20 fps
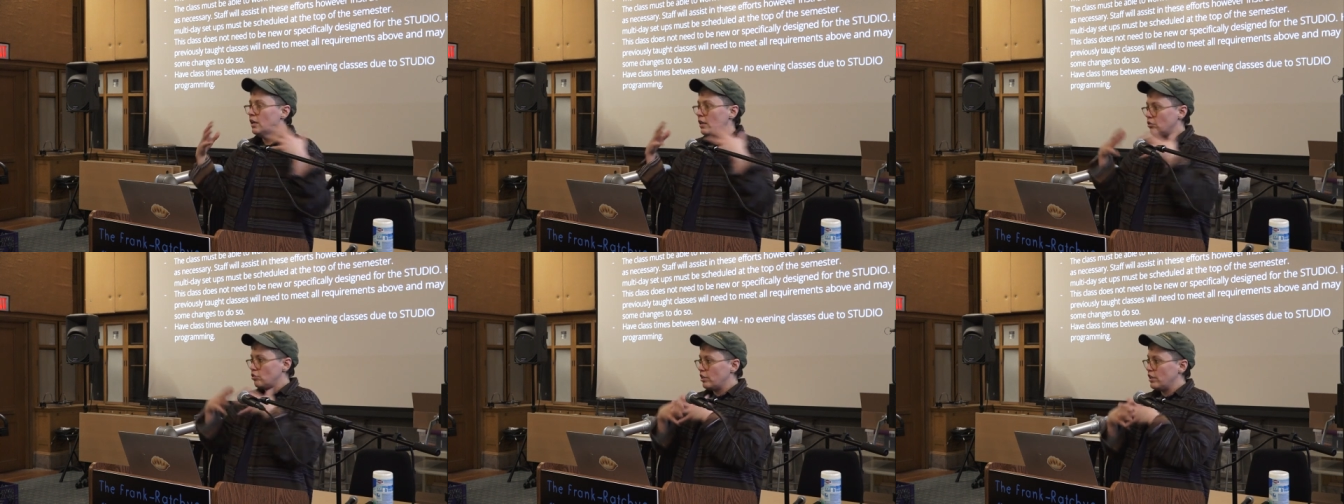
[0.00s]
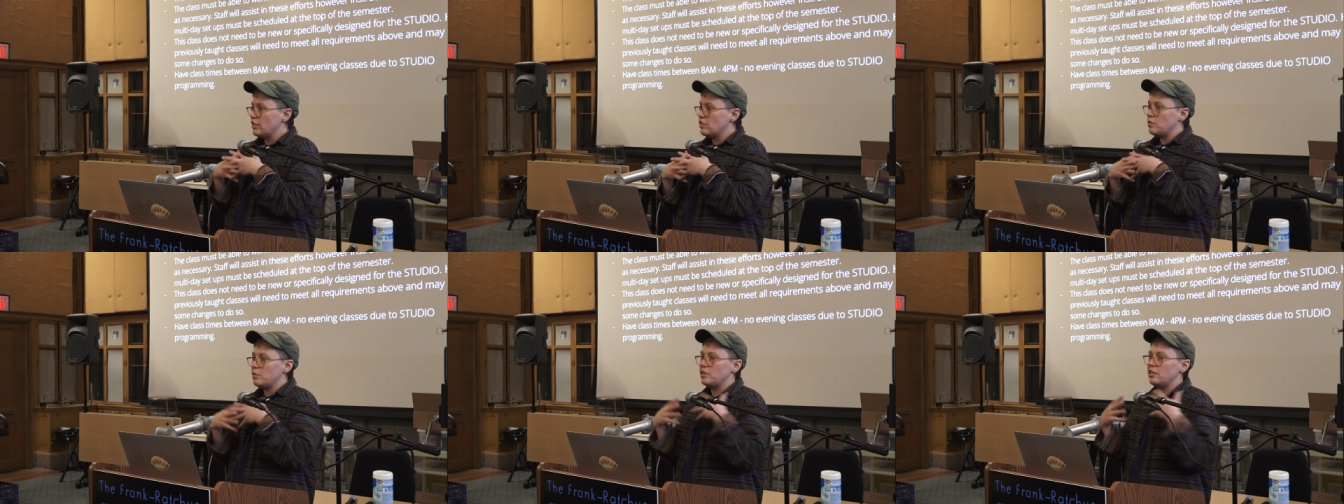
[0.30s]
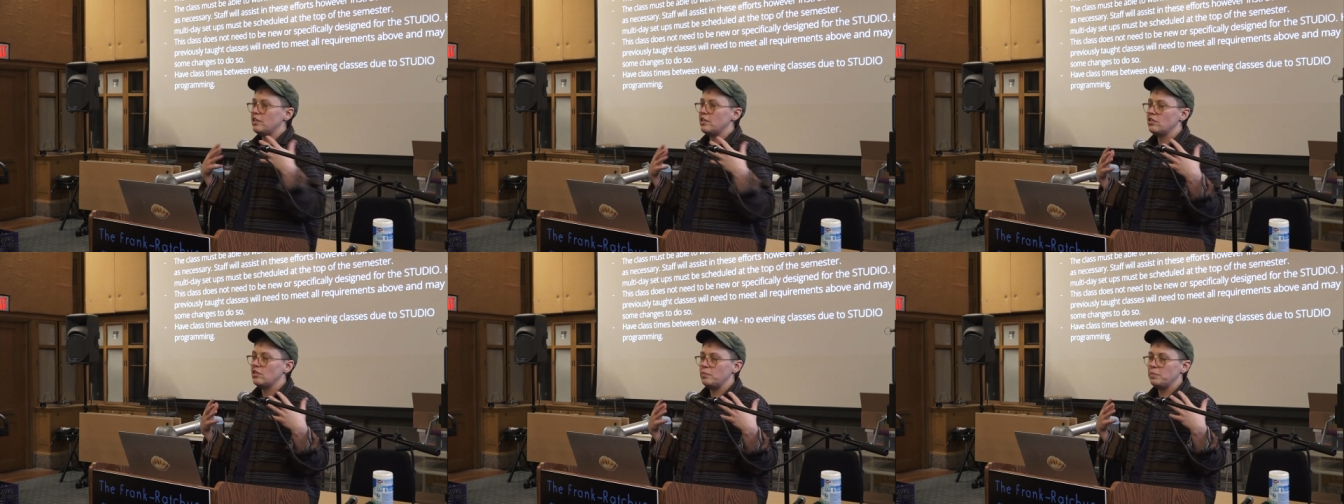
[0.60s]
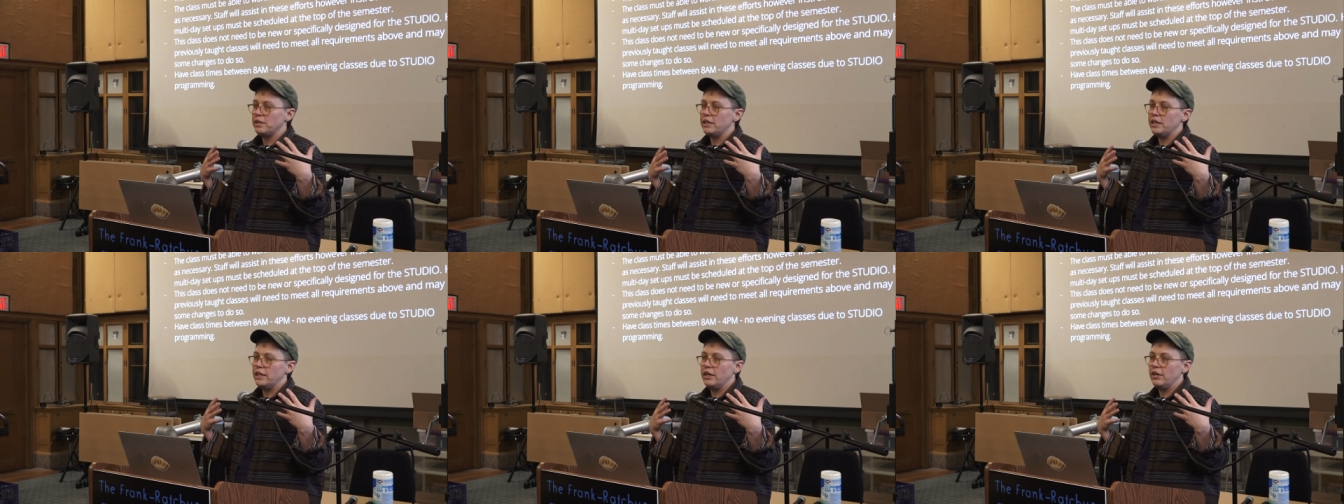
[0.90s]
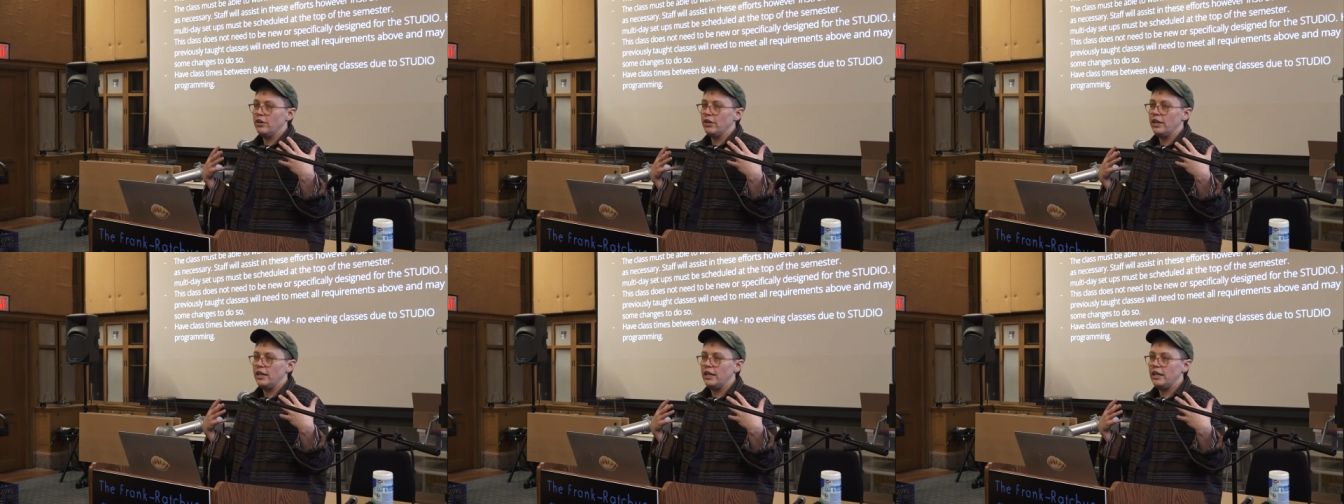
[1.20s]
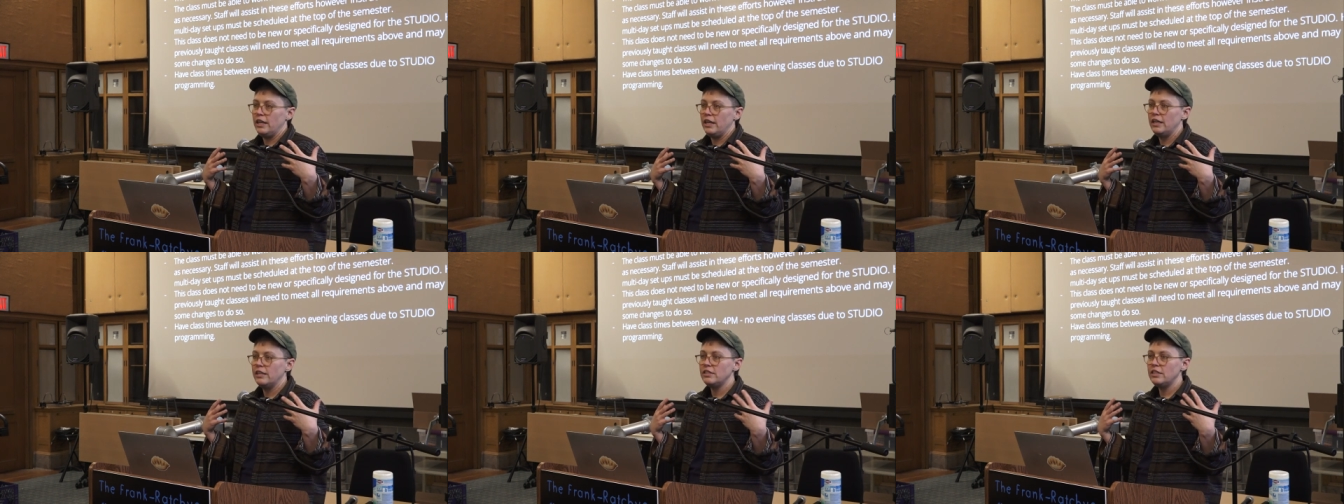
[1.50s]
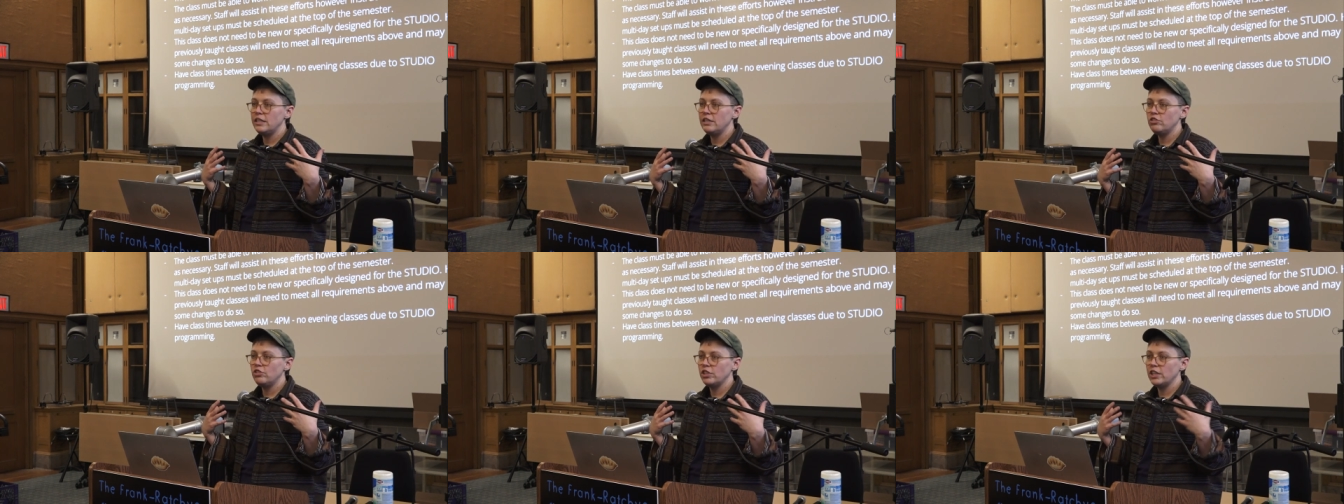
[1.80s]
transdisciplinary
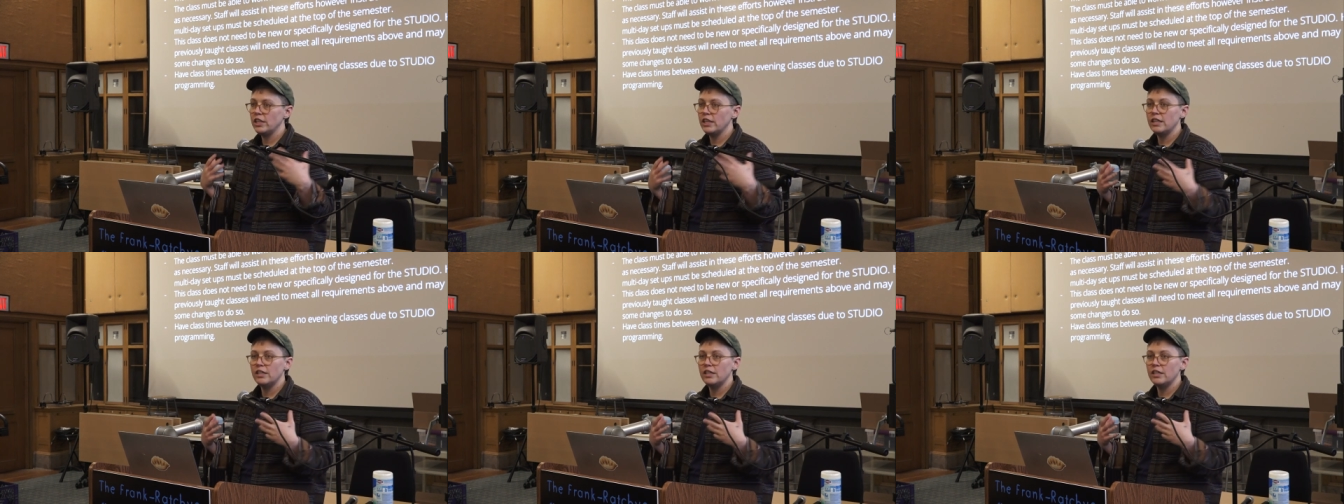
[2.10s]
teaching,